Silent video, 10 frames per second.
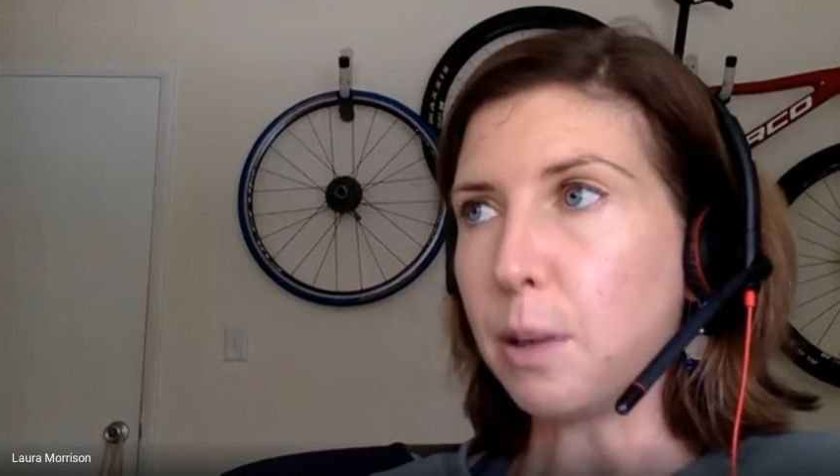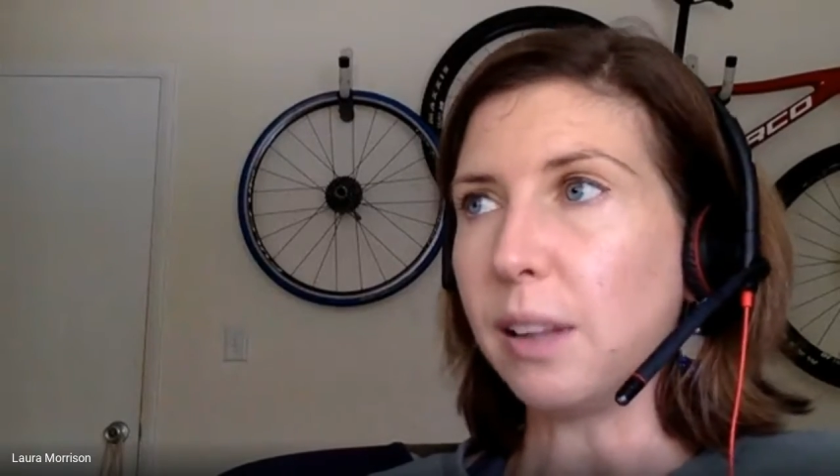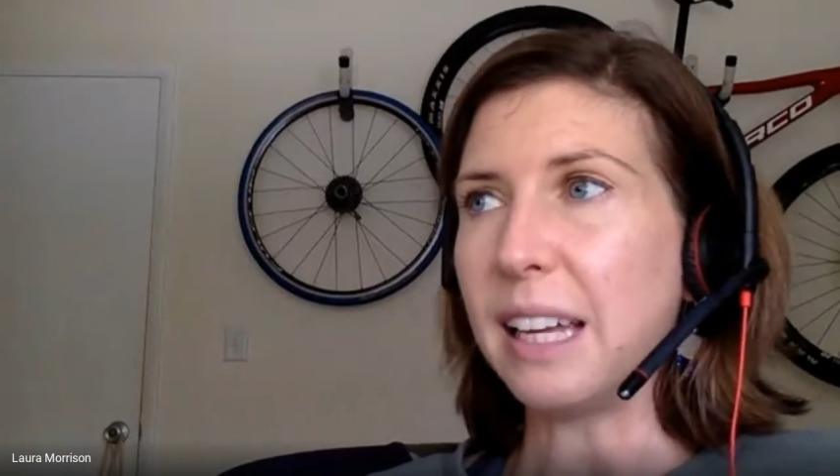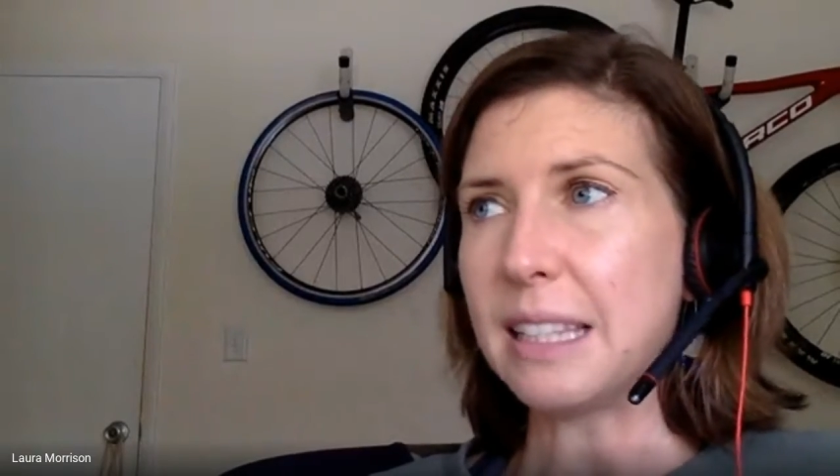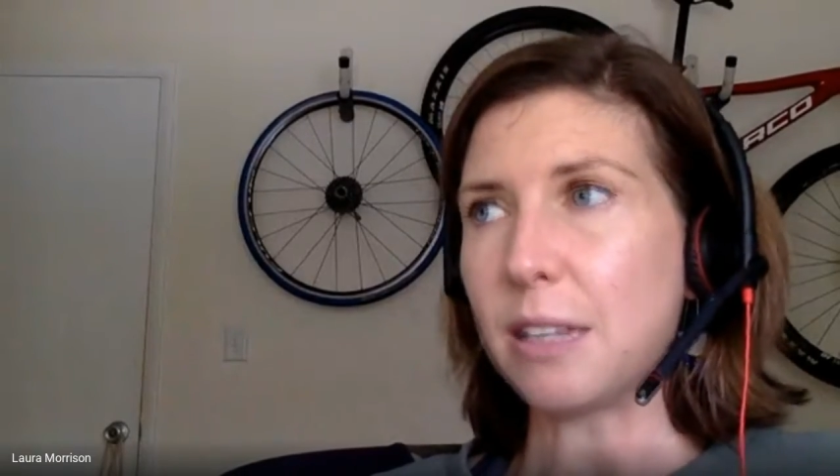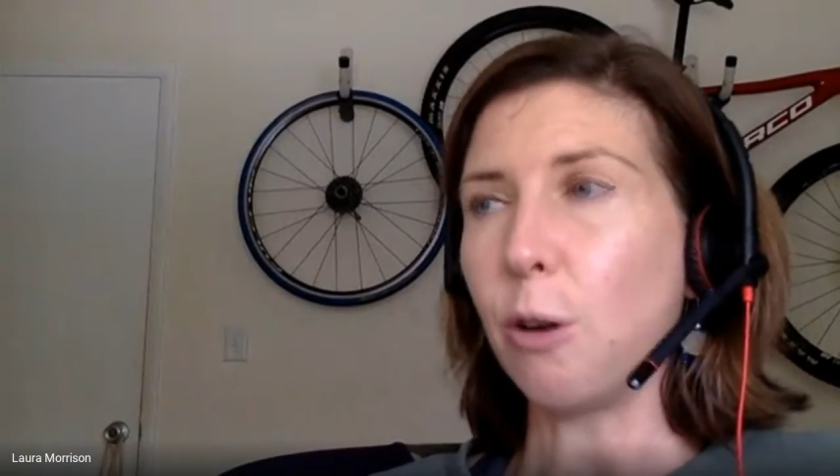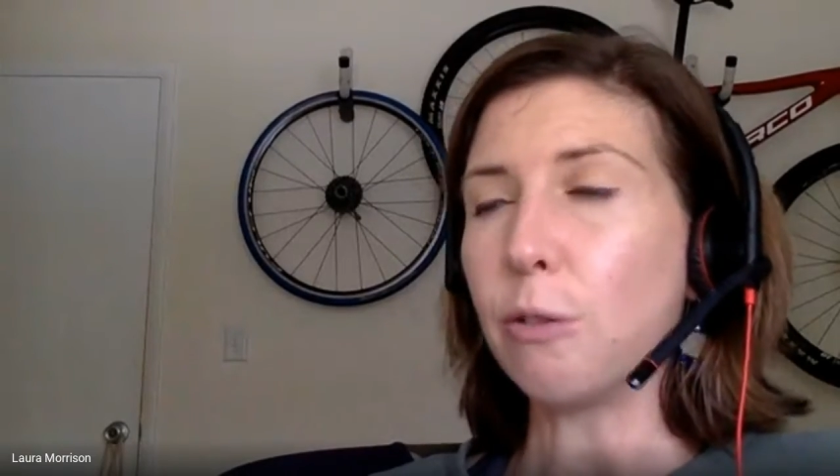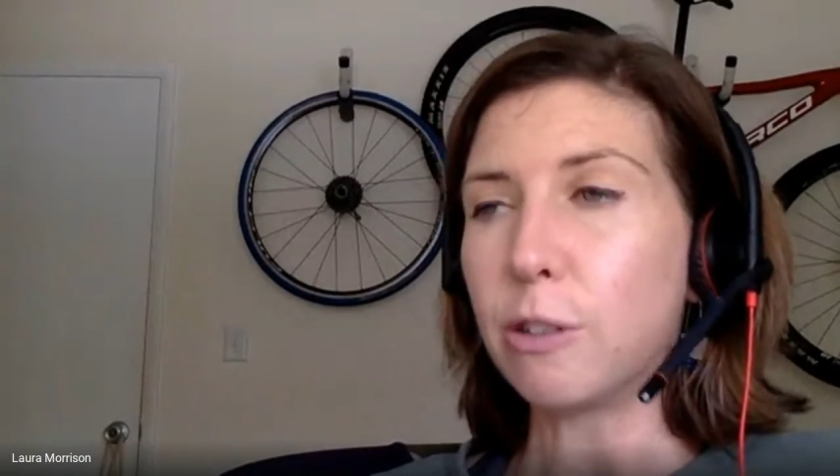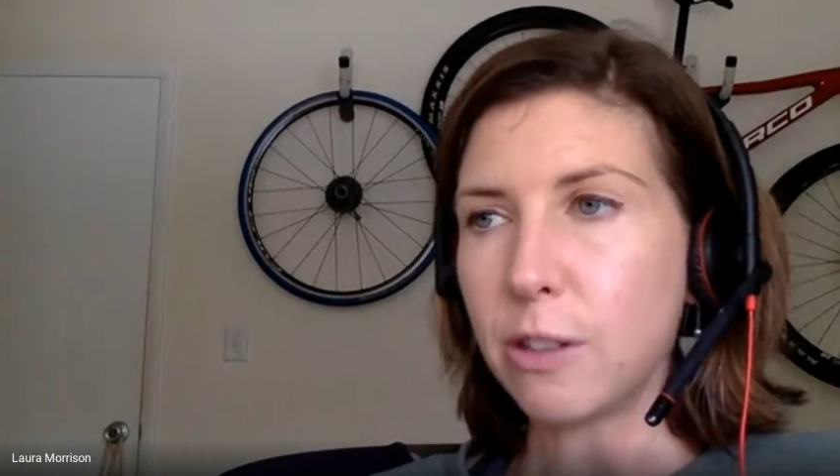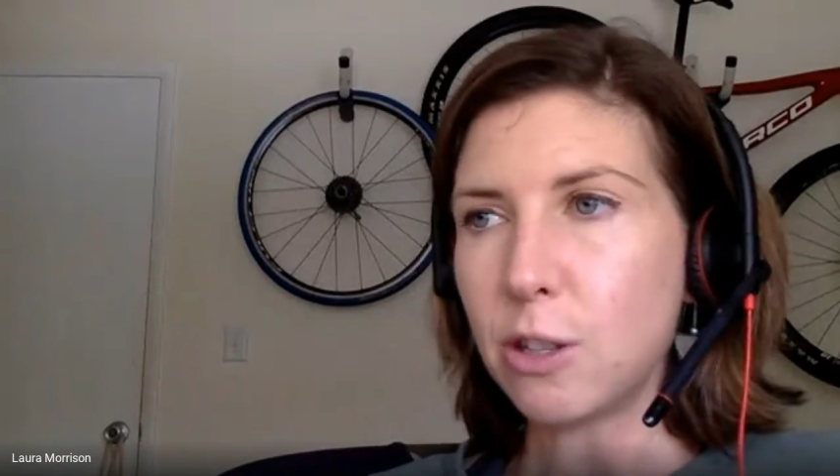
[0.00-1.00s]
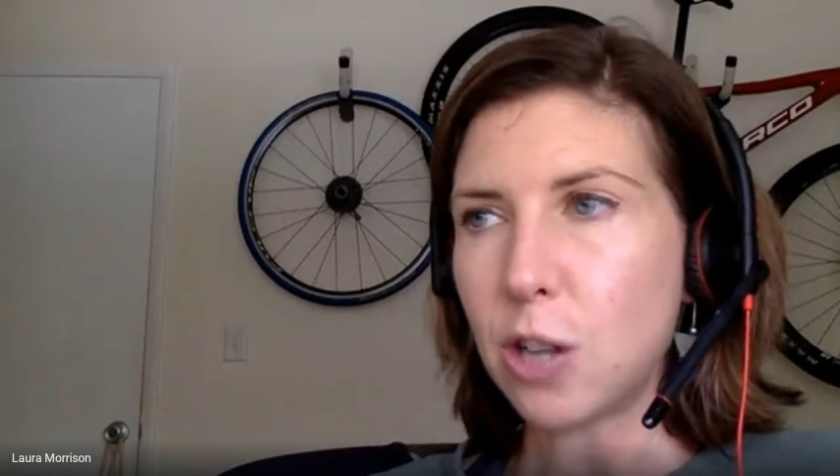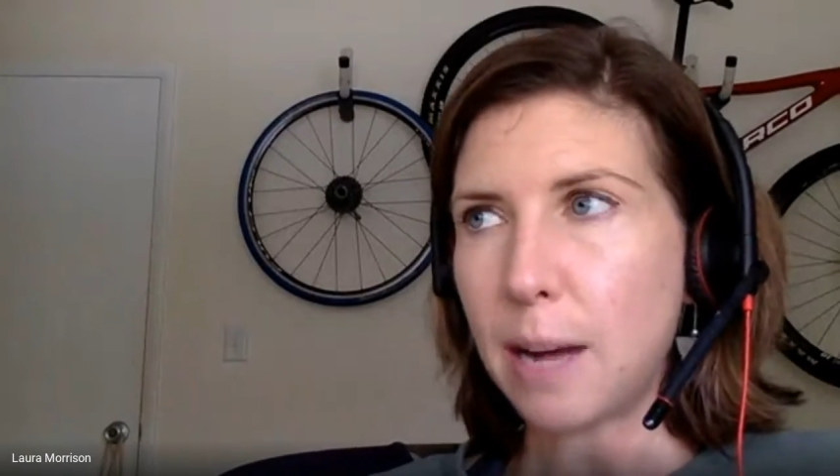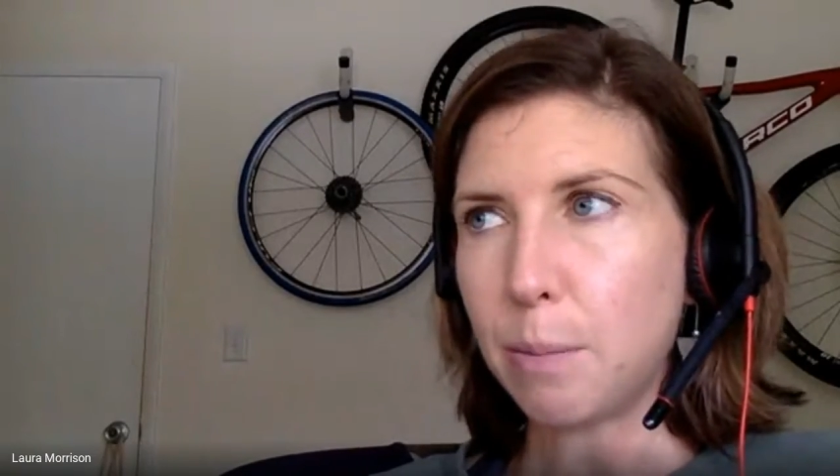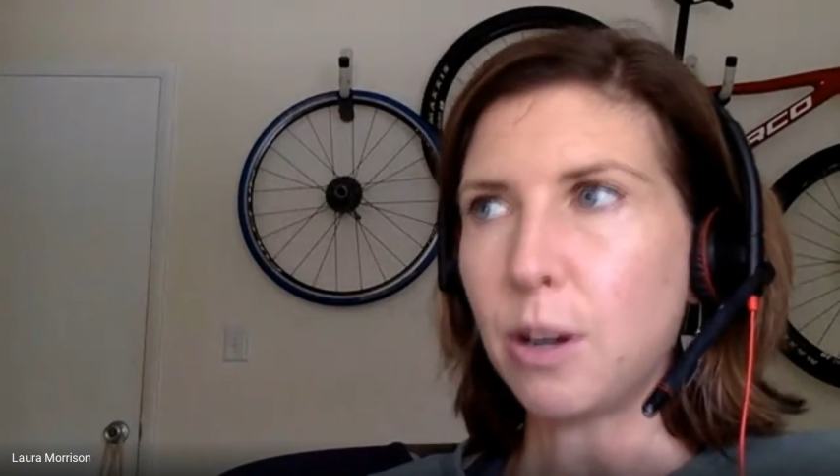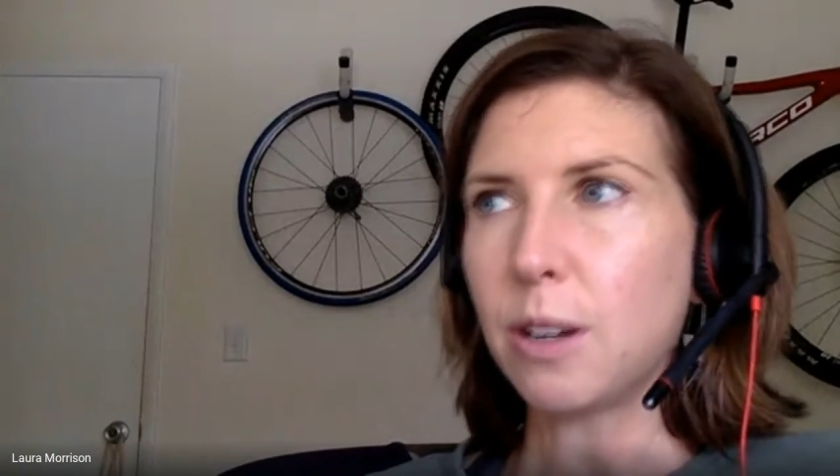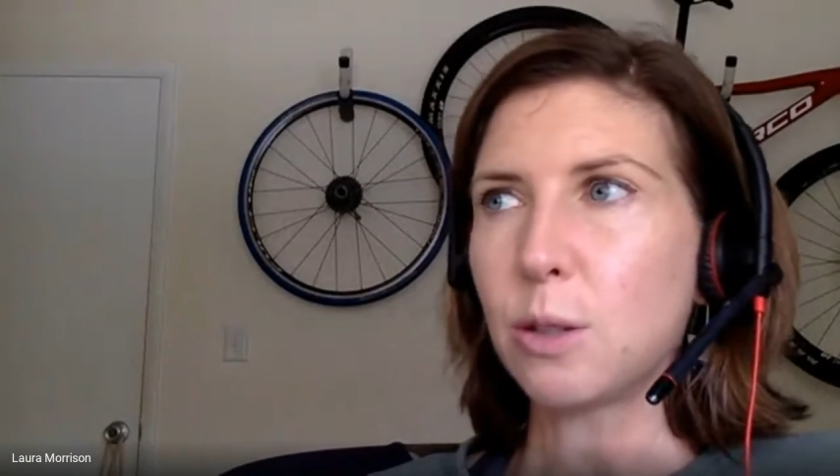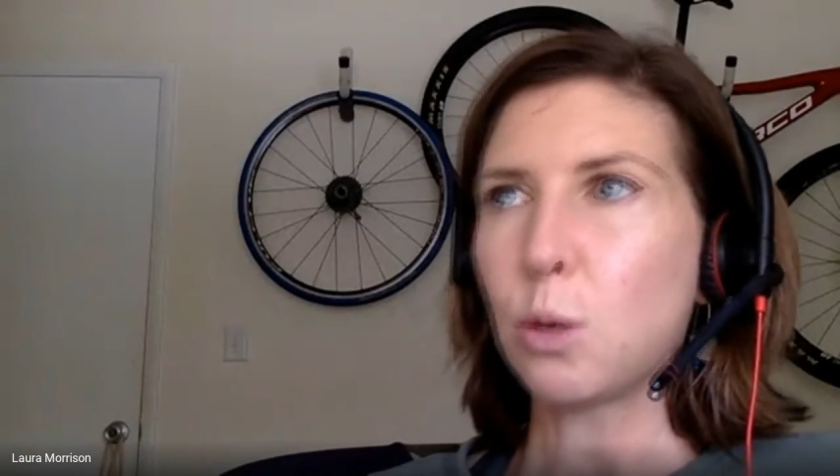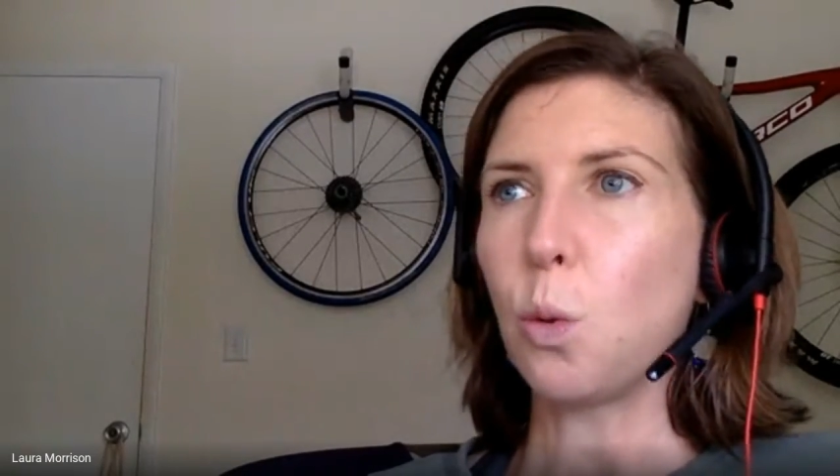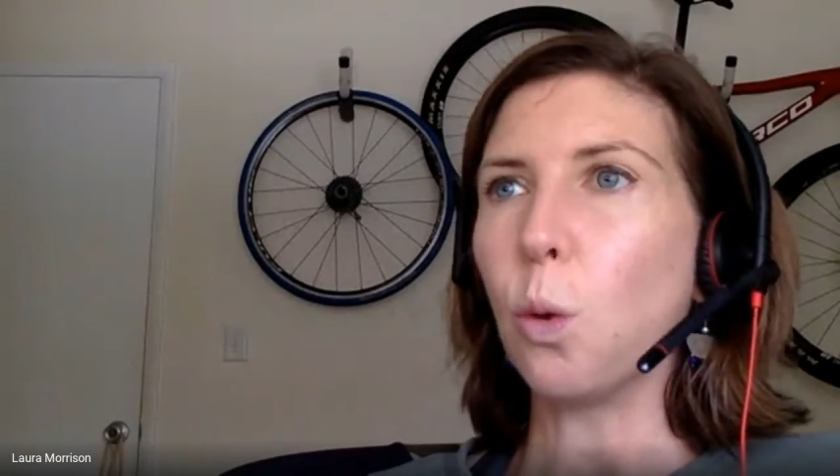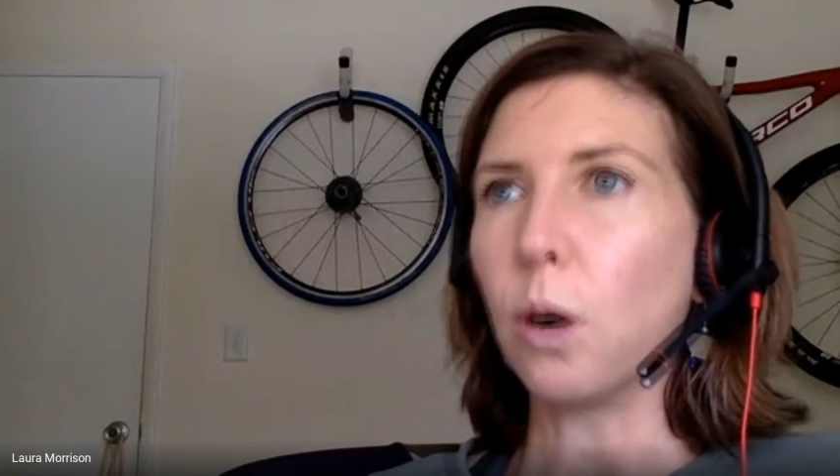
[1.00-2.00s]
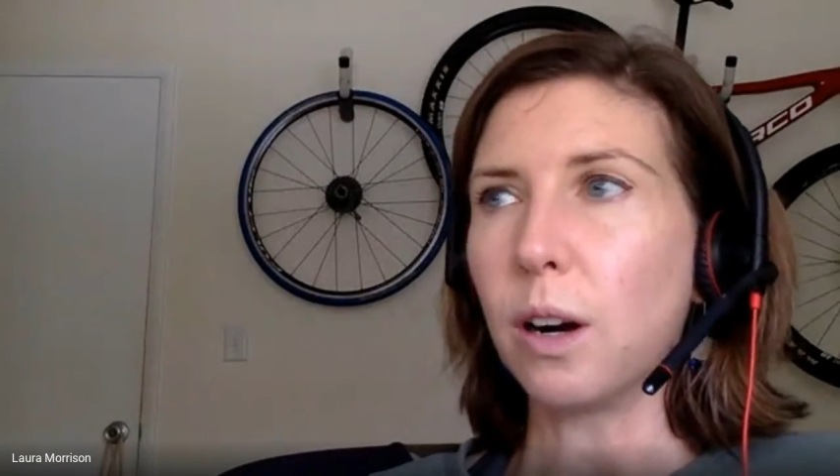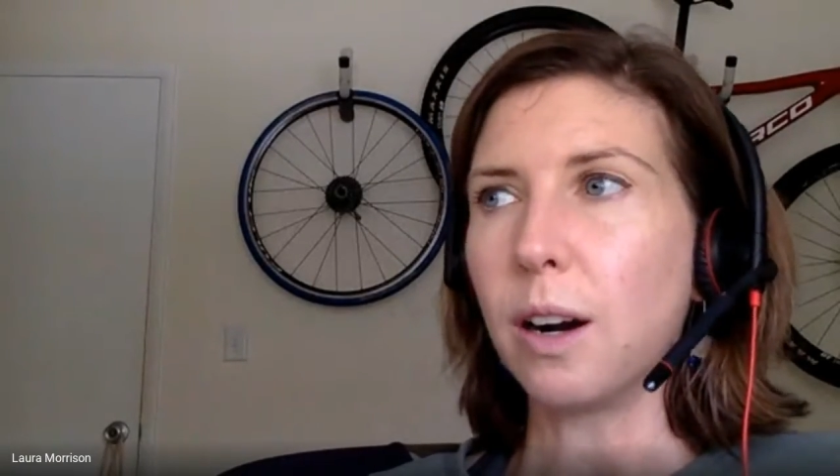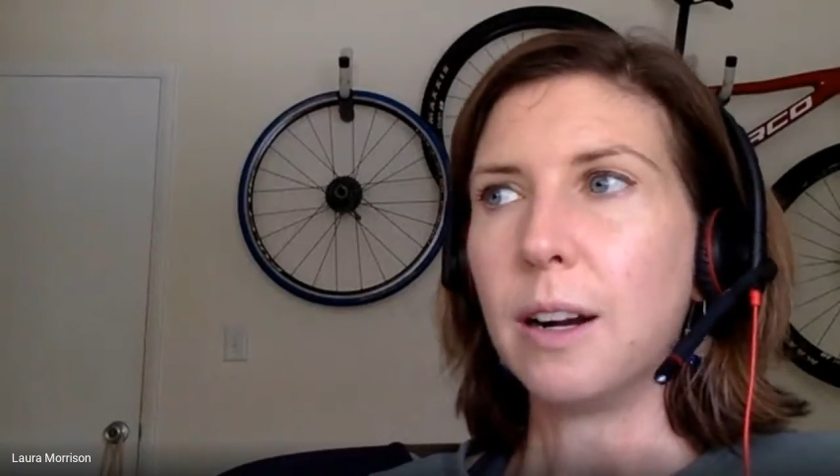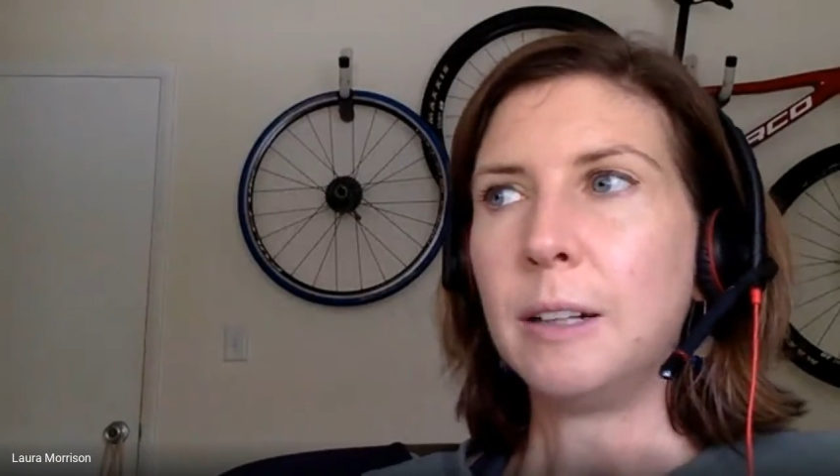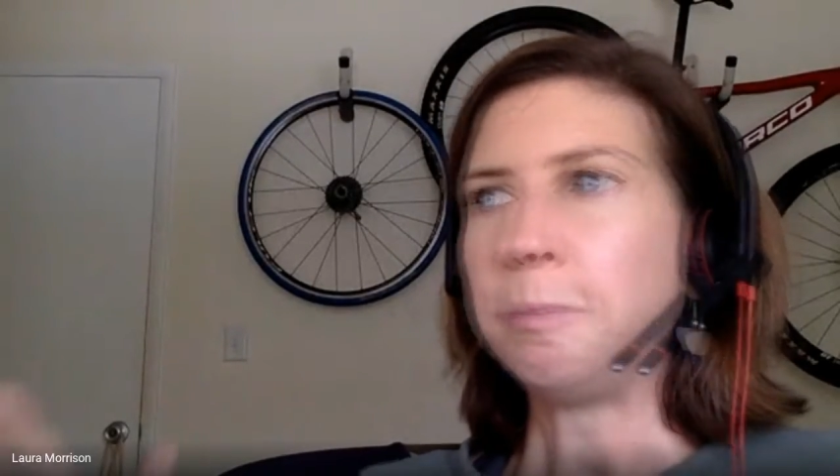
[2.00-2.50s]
glancing over at the chat box, or